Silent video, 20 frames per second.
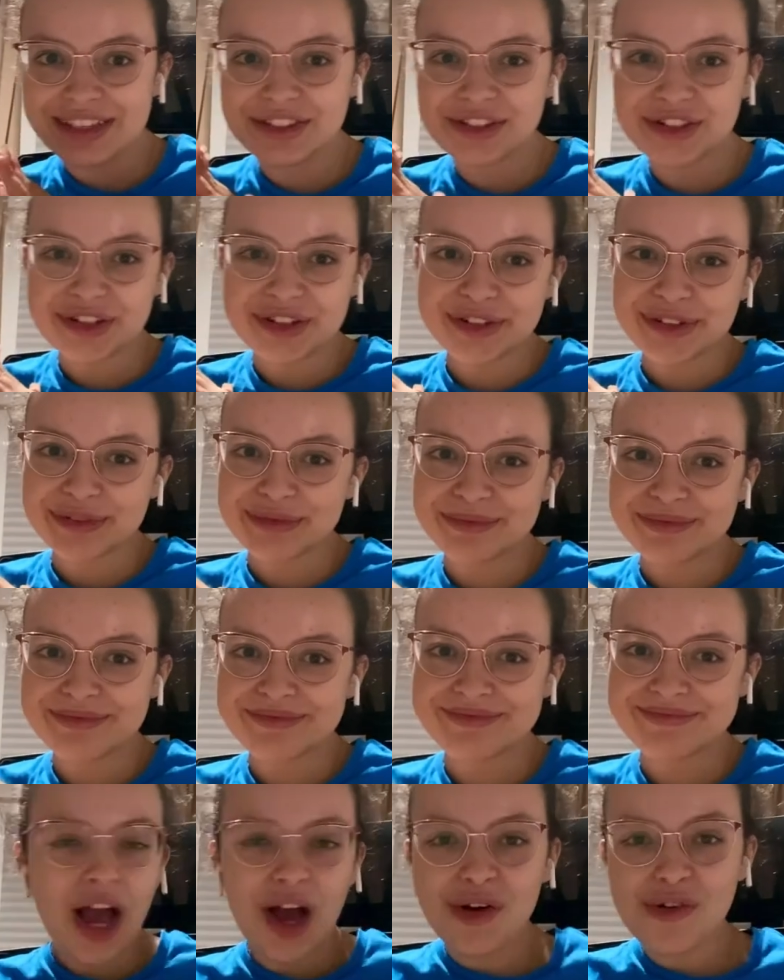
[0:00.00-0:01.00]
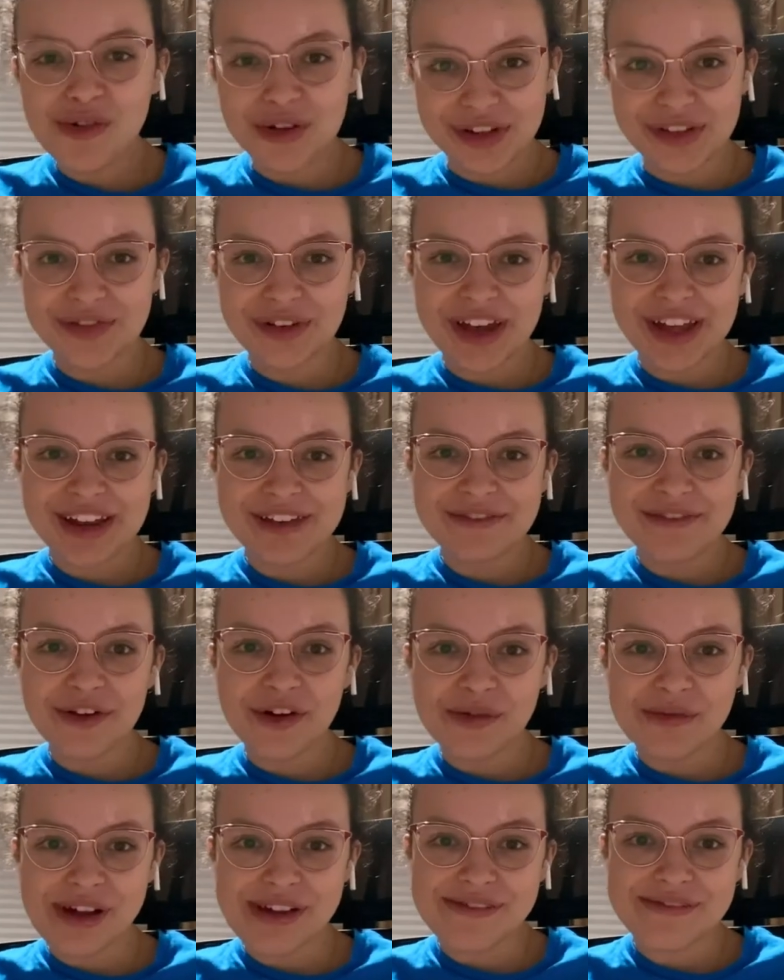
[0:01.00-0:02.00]
too. Was waiting for
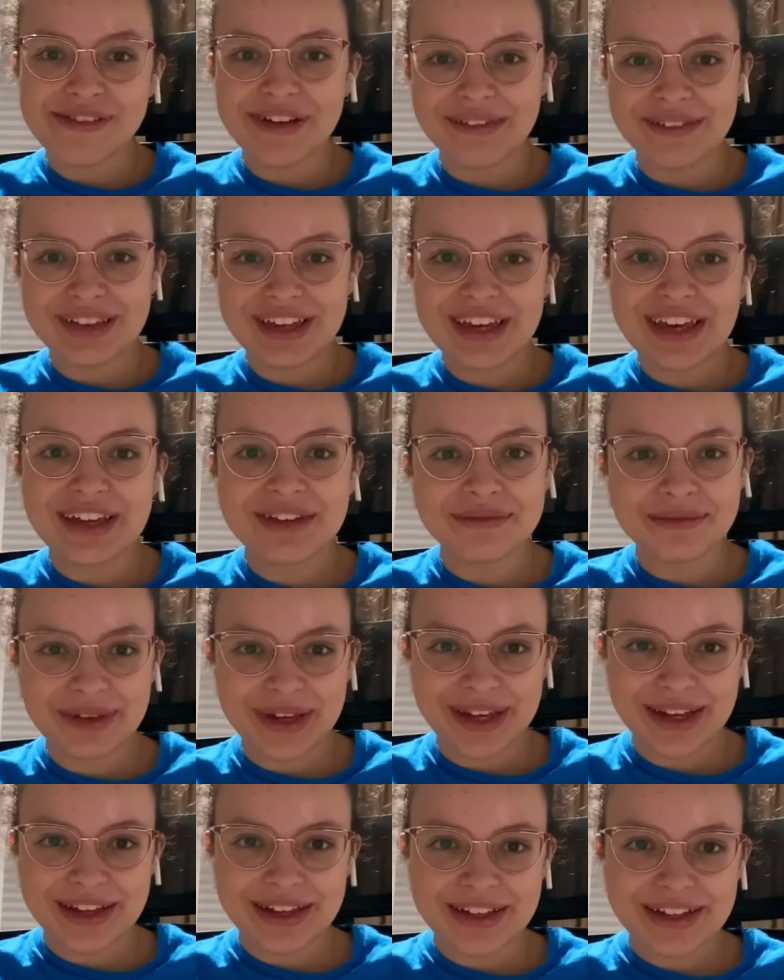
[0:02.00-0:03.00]
my family and me